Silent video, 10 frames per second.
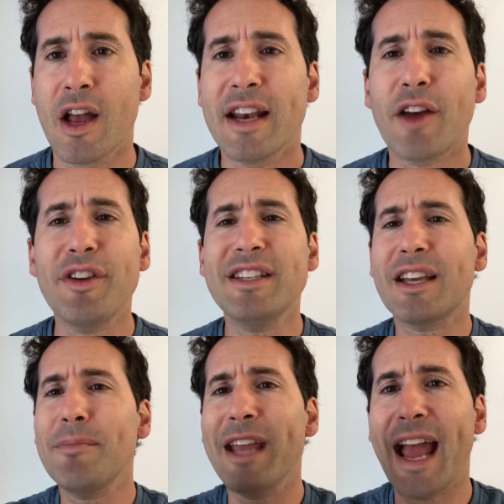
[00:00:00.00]
Now these
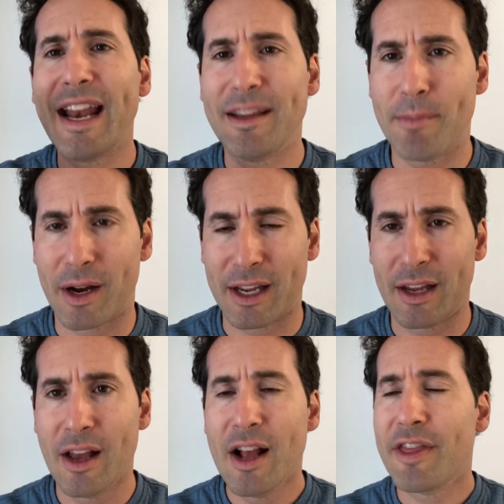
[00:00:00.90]
can be anybody.
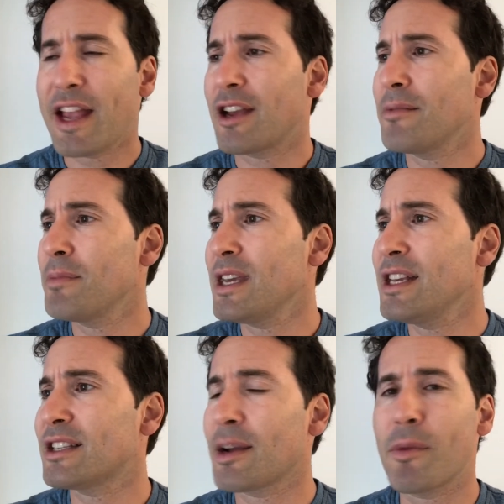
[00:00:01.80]
They can be
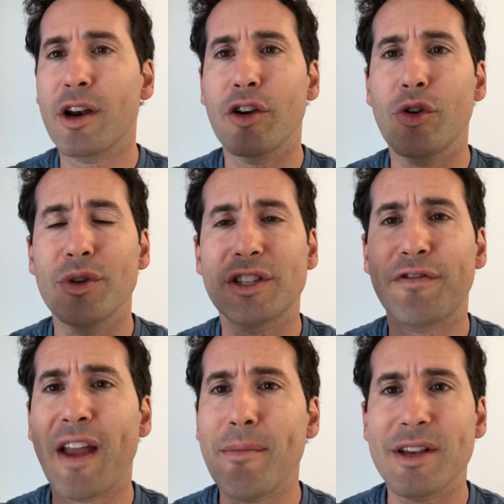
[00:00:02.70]
someone who is
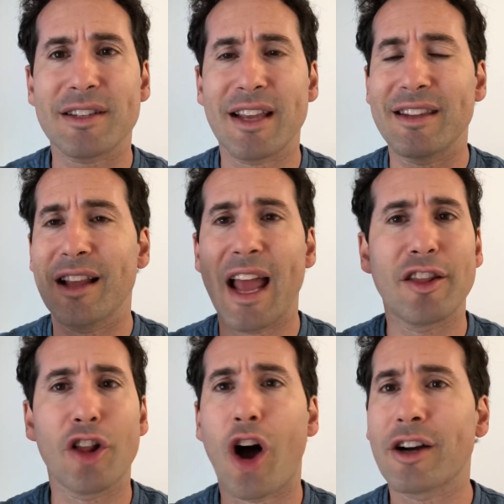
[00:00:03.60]
famous
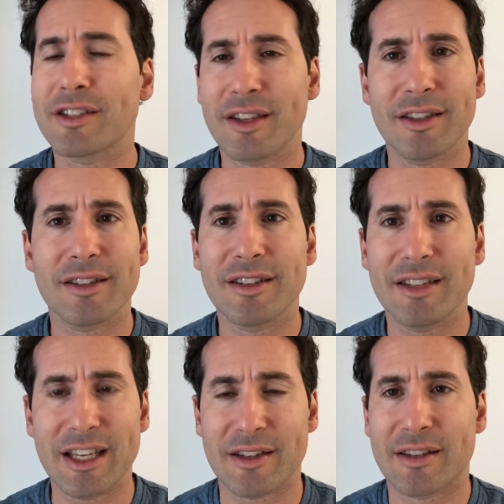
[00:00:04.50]
and long since
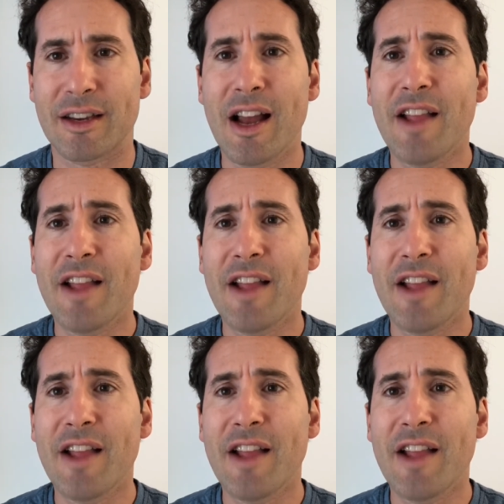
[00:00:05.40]
deceased.